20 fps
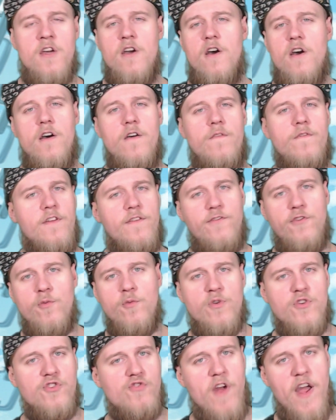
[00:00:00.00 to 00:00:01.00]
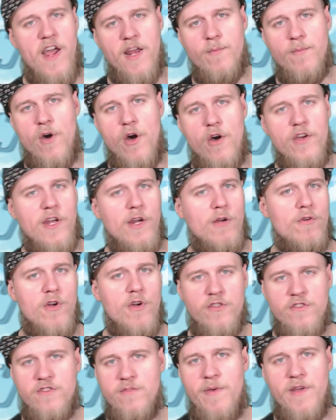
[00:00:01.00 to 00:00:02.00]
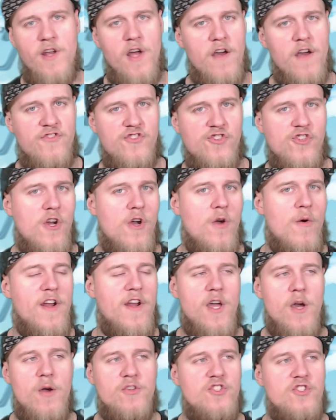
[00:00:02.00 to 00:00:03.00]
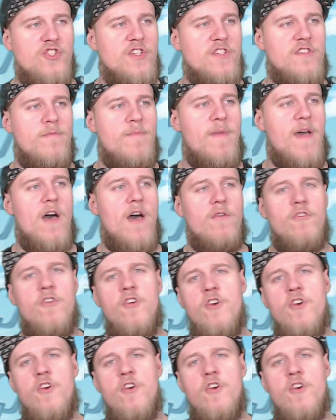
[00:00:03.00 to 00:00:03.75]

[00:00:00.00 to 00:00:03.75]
of the Super Dragon Ball Hero spin-off show. I know it's just about